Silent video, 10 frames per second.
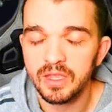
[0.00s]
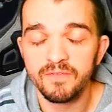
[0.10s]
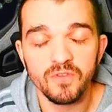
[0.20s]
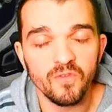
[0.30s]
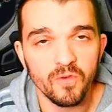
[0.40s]

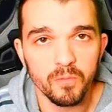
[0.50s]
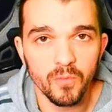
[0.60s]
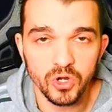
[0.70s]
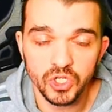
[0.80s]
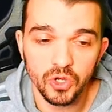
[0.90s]
If you have a
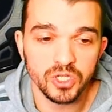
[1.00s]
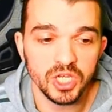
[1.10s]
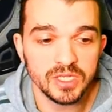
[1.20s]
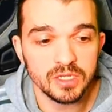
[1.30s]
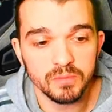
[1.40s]
more shock
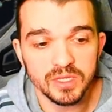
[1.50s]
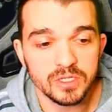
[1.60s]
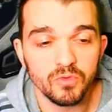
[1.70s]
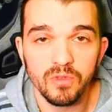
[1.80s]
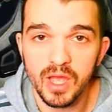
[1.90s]
chance, it
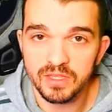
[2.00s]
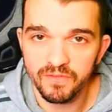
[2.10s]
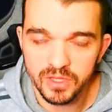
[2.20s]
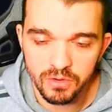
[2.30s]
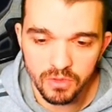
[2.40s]
means you will
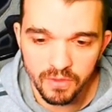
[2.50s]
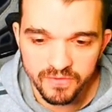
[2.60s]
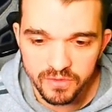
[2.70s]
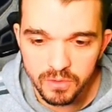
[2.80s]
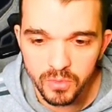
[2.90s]
activate the Herald
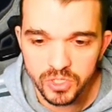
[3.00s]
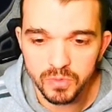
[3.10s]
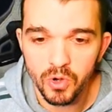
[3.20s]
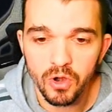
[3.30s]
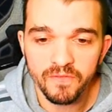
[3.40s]
of Thunder
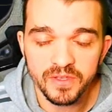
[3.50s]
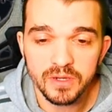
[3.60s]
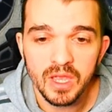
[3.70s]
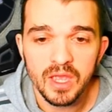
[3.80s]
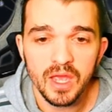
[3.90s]
much more
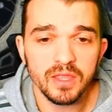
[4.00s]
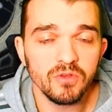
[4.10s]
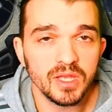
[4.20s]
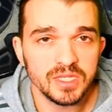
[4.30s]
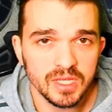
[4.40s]
often,
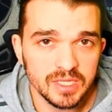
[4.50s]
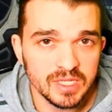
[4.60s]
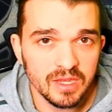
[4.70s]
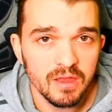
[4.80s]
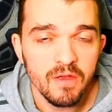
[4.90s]
and you guys can
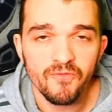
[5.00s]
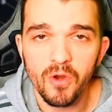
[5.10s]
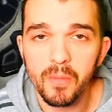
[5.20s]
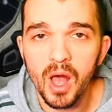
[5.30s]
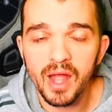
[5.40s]
see
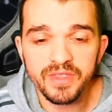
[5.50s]
from